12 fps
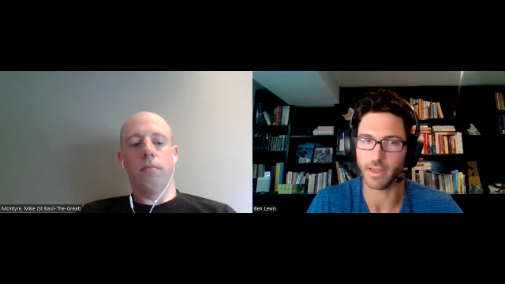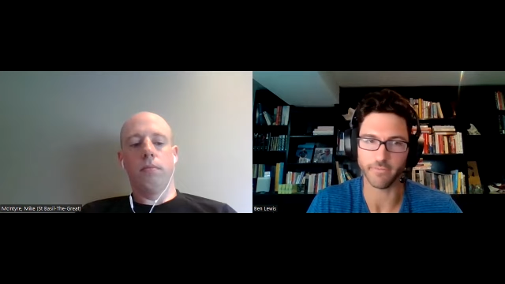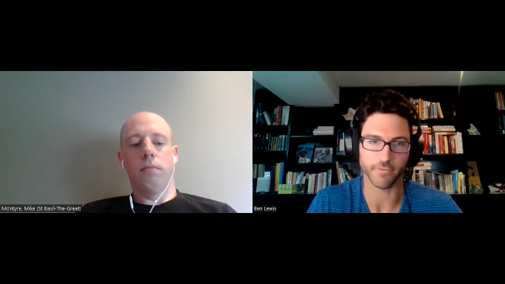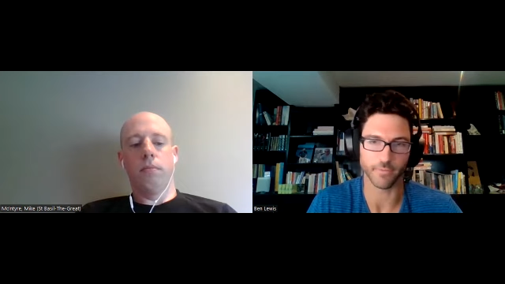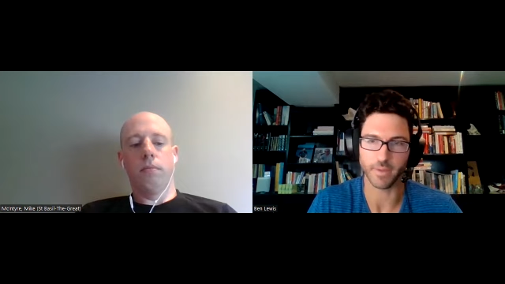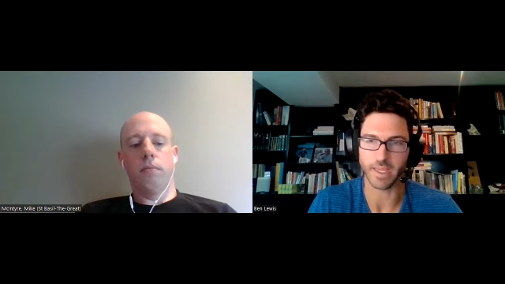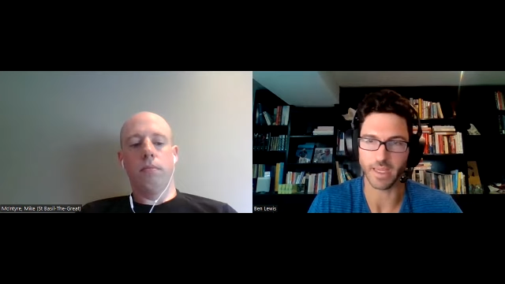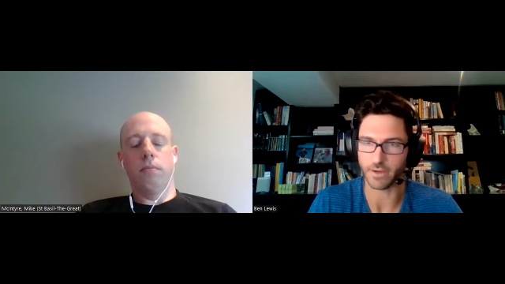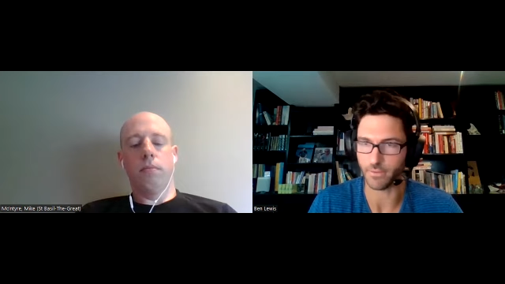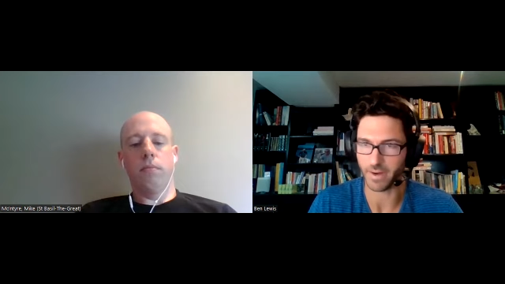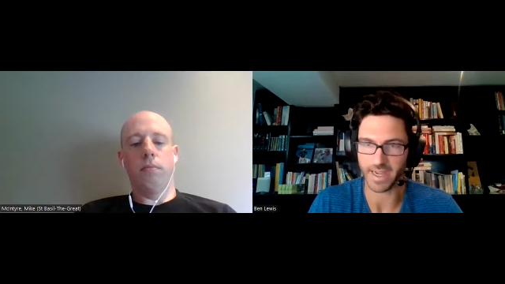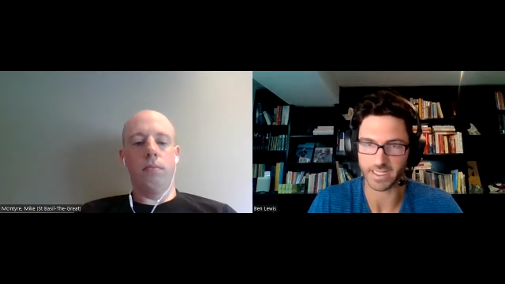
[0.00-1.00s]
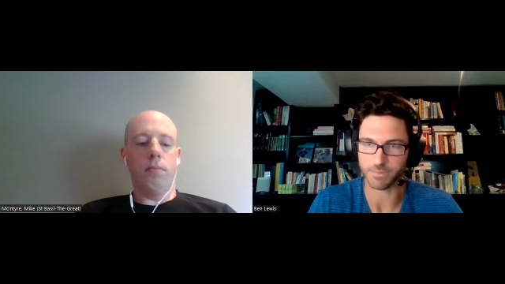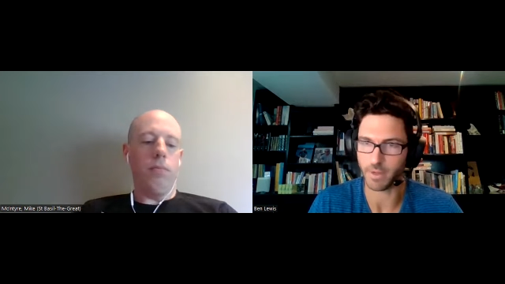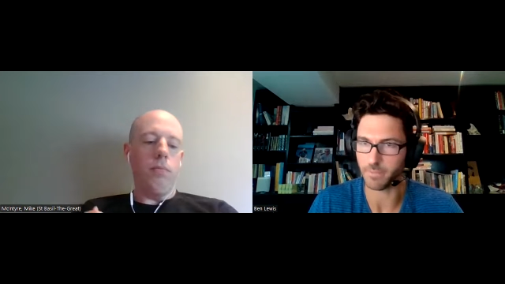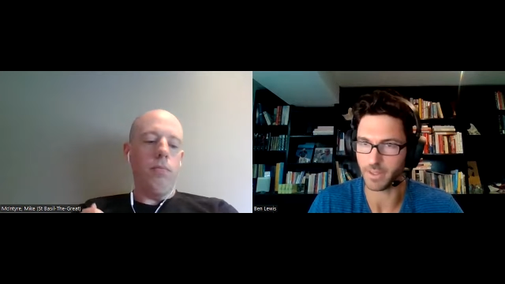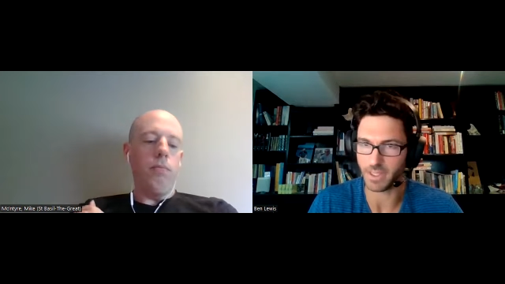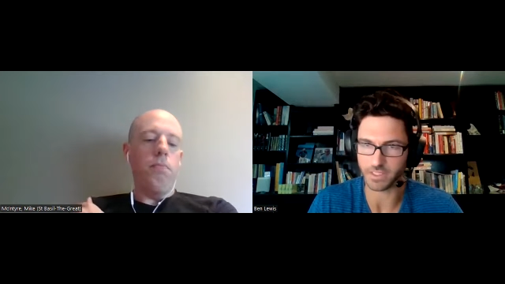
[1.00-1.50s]
Speaker 1: uh, for me, grass
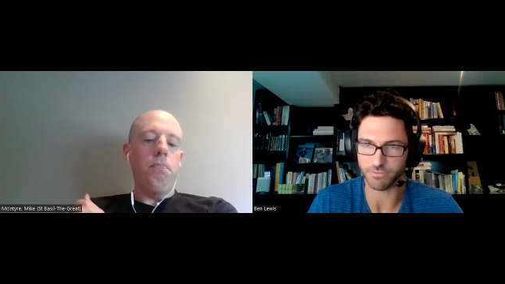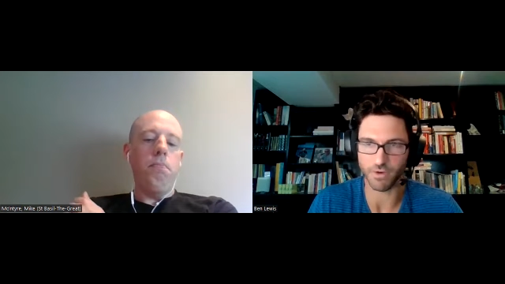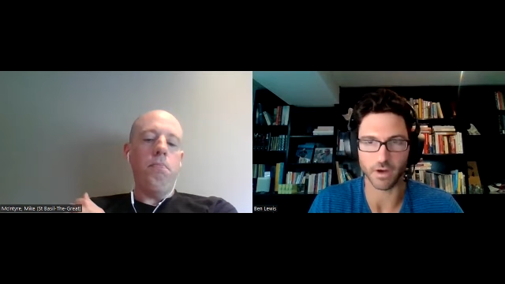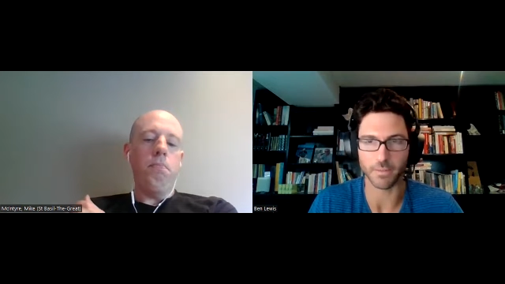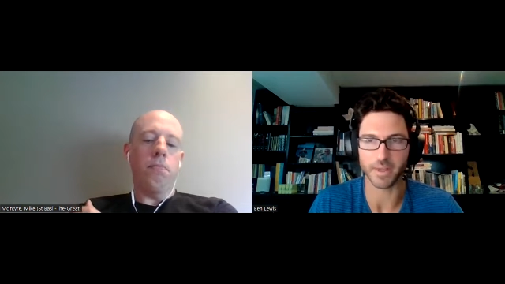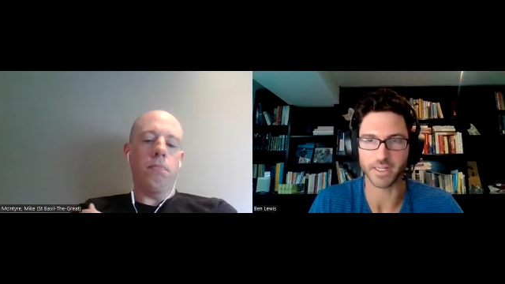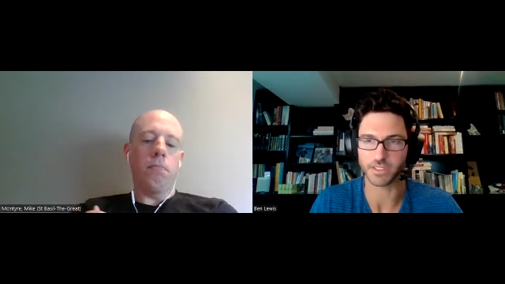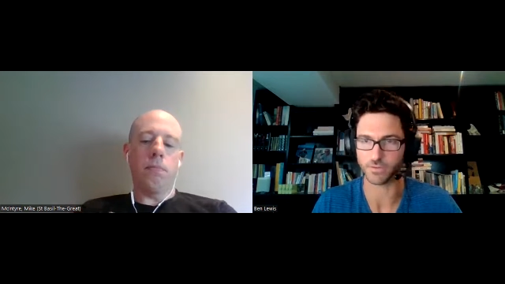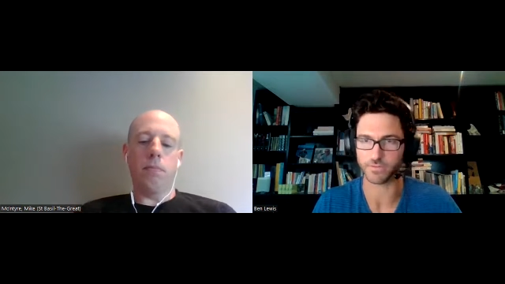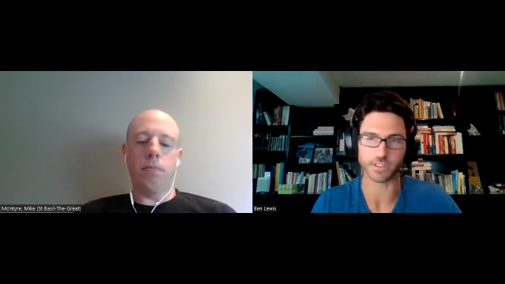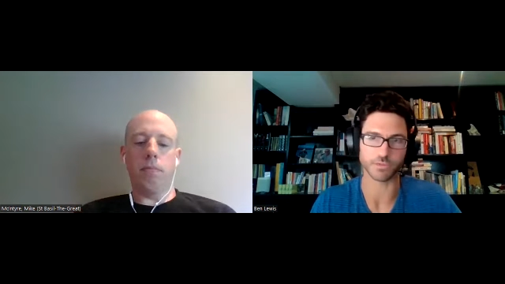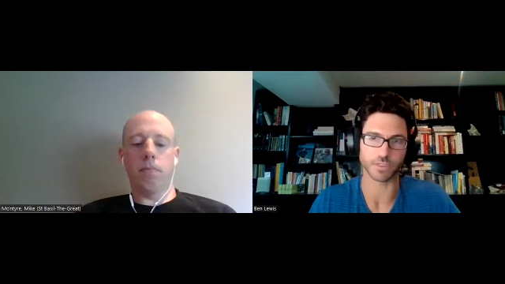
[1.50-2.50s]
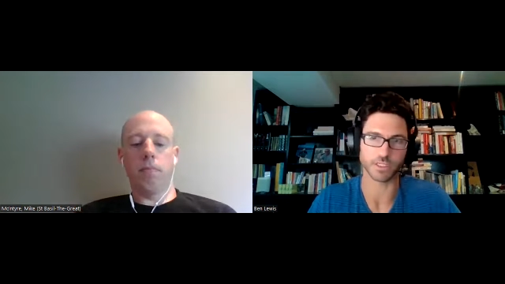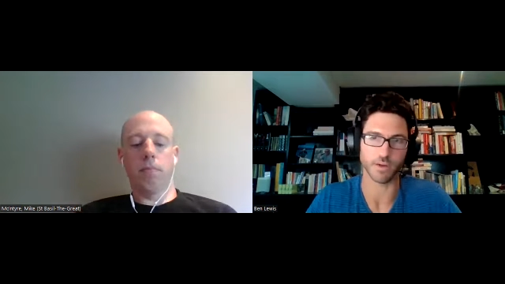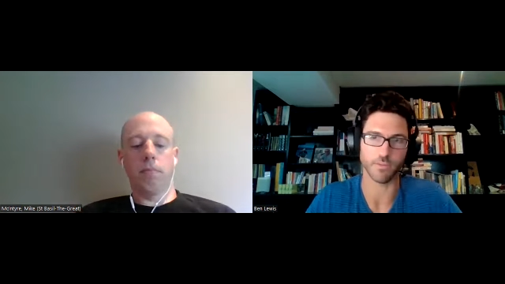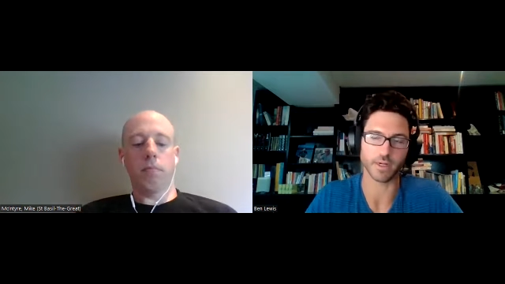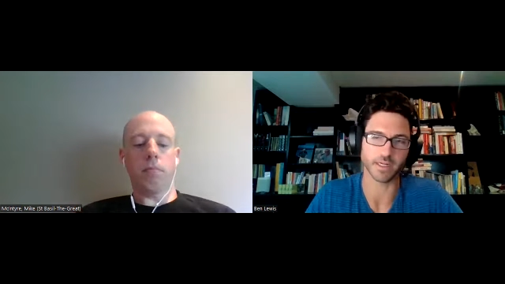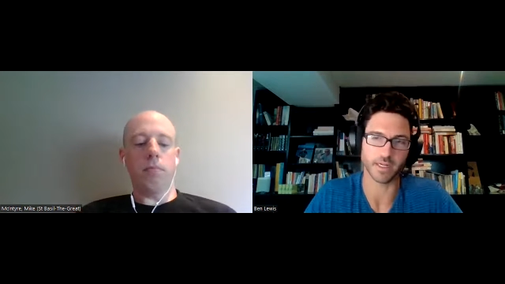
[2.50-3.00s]
might be his very best surface. We
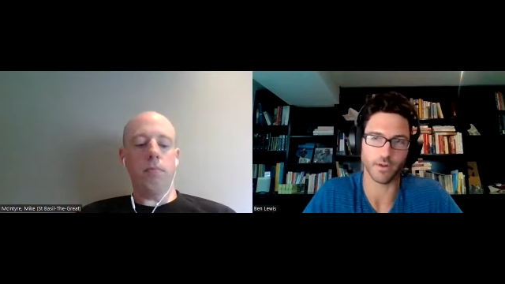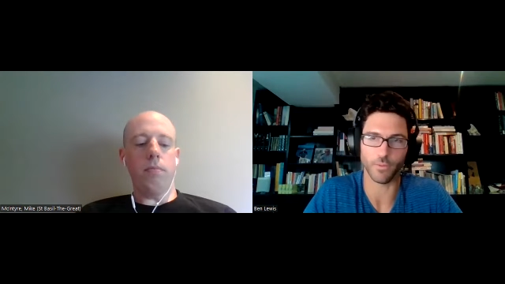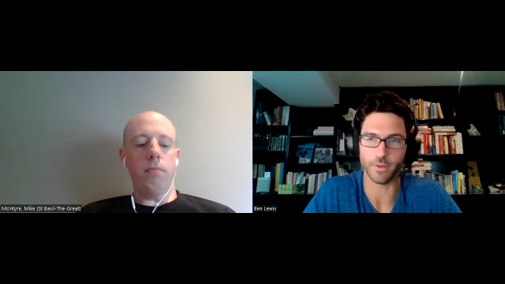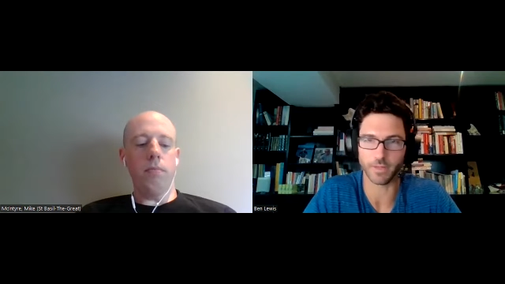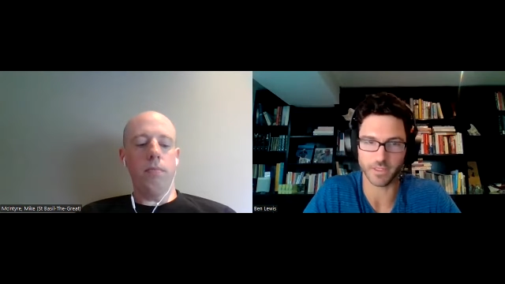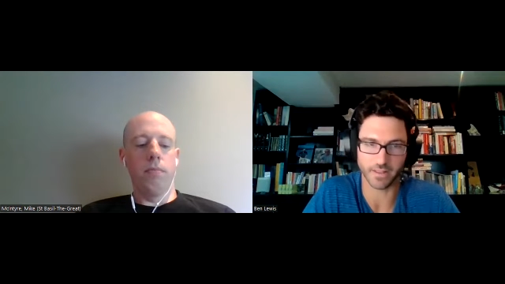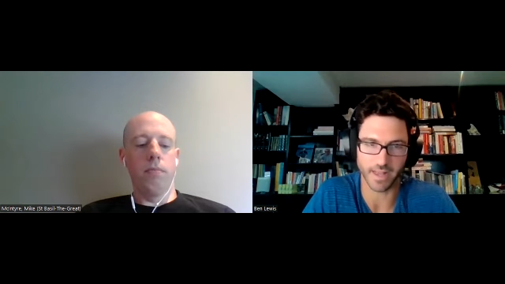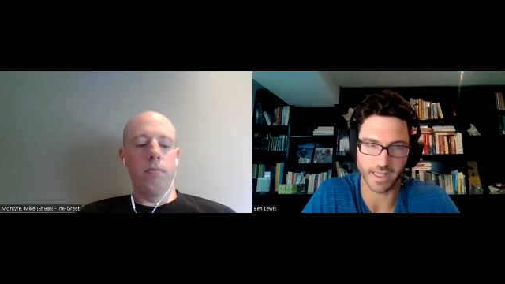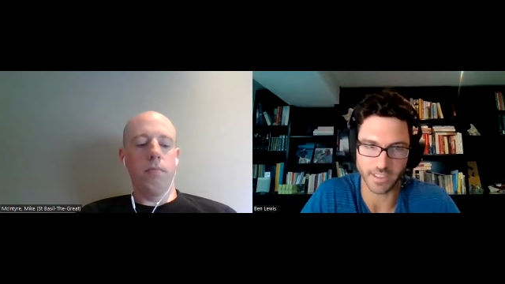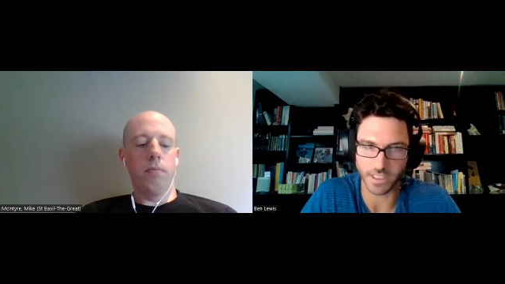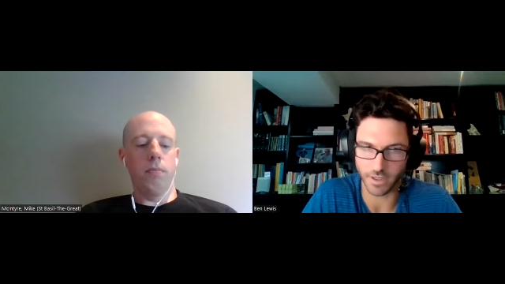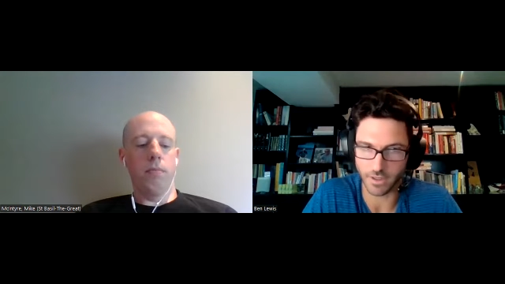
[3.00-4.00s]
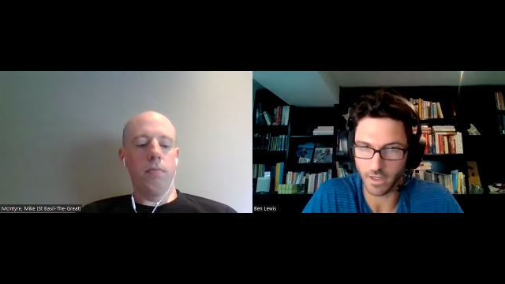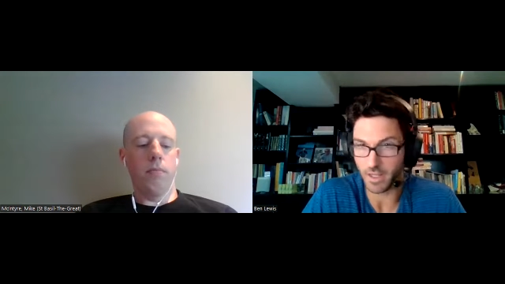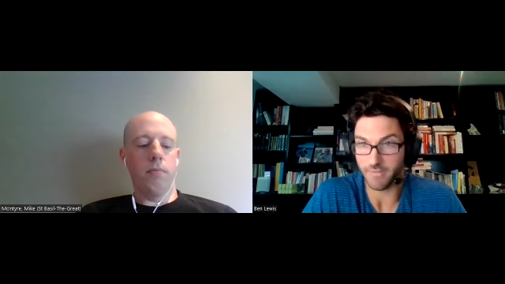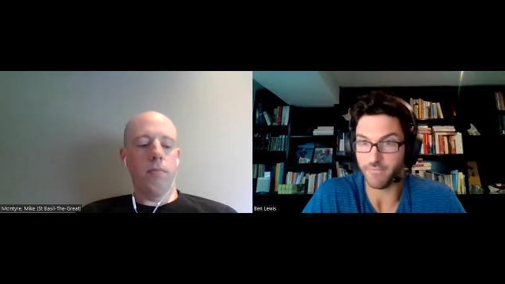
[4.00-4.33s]
saw what he did at Wimbledon last year.